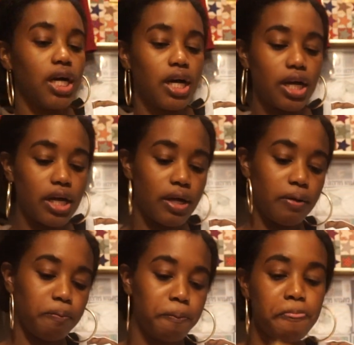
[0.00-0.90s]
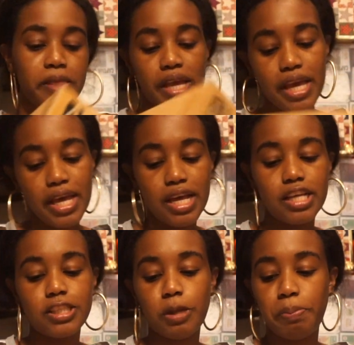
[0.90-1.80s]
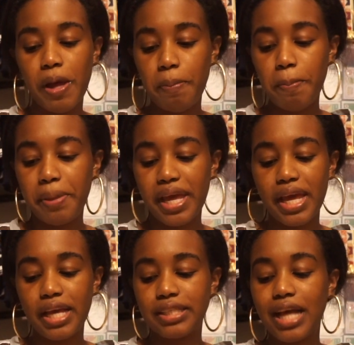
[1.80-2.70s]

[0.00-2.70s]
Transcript: um, it is the Peppa Pig's